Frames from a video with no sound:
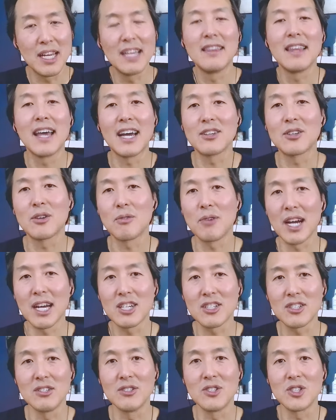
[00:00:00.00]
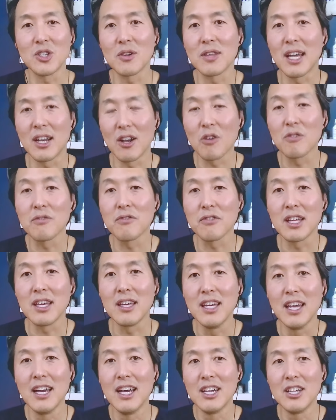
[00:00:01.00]
in that direction so that
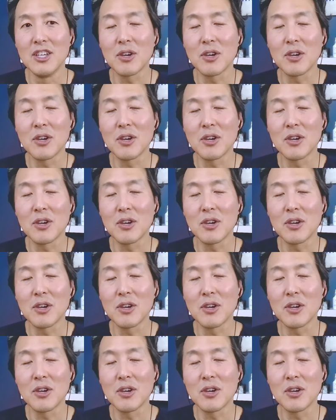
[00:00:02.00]
hopefully